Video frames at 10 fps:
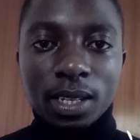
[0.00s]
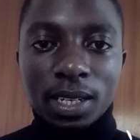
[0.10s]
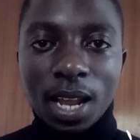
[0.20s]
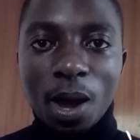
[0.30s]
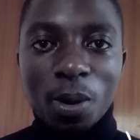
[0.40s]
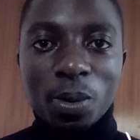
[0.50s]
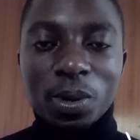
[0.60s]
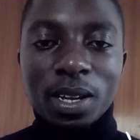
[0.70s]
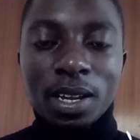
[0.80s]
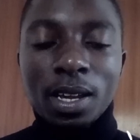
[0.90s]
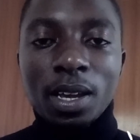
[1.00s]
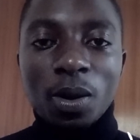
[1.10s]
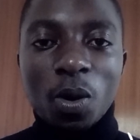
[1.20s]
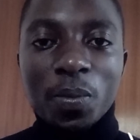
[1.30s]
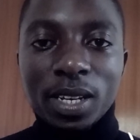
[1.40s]
Now,
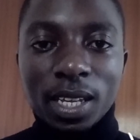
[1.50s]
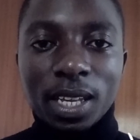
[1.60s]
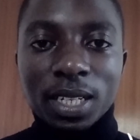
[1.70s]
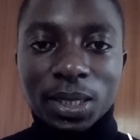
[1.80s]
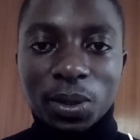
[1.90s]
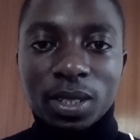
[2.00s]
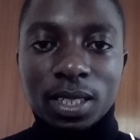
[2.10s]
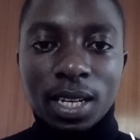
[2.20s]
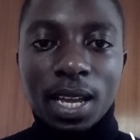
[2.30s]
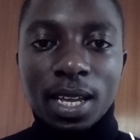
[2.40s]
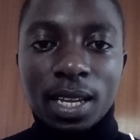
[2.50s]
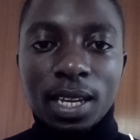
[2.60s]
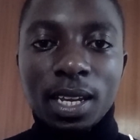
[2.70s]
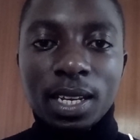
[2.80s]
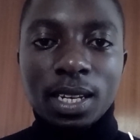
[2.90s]
communication
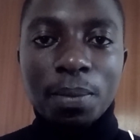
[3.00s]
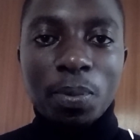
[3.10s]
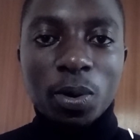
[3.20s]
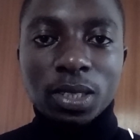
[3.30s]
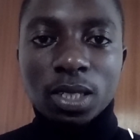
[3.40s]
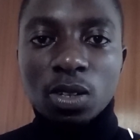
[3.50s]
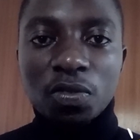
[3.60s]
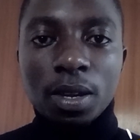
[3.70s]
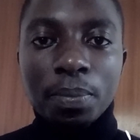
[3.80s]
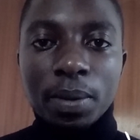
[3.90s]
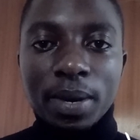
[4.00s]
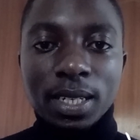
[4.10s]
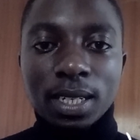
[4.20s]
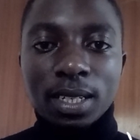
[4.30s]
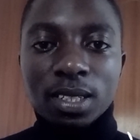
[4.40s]
in the process of
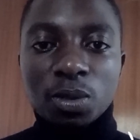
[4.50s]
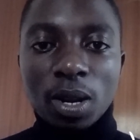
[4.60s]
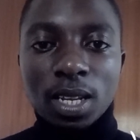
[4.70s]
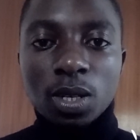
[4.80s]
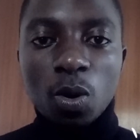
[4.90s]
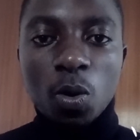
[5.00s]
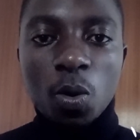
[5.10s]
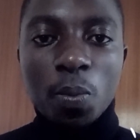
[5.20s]
implementing the strategy or